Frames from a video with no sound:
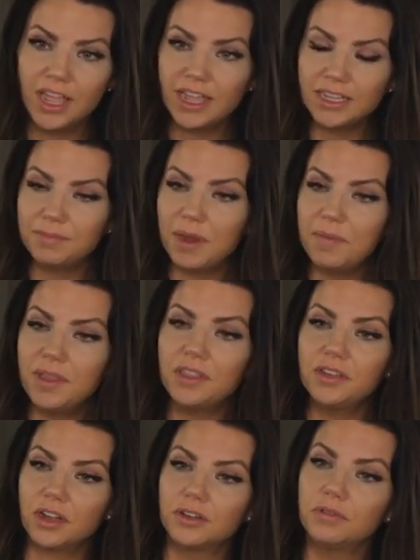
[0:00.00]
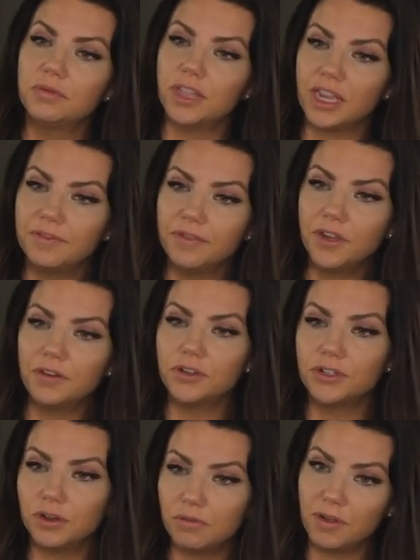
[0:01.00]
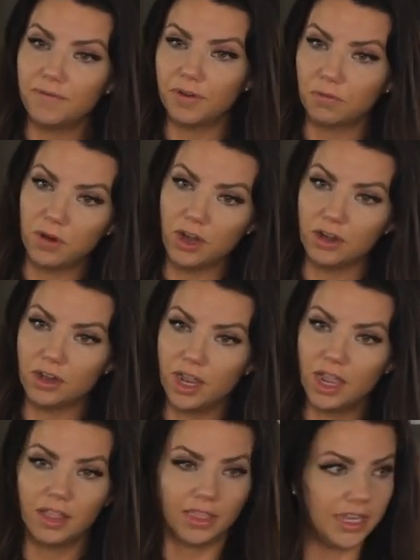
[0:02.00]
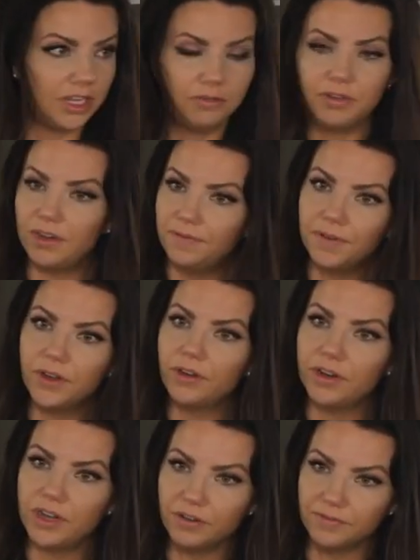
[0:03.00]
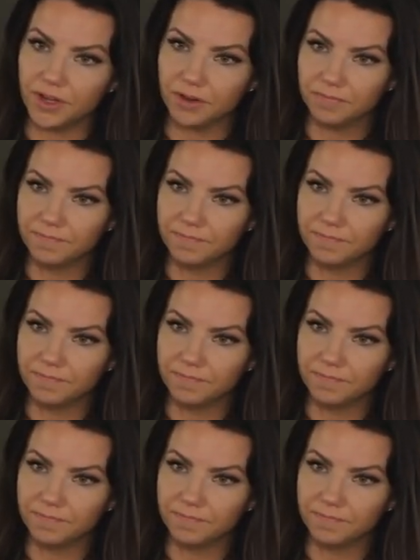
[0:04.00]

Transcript: as maybe the doctor would like for you to show up for work like you did for your interview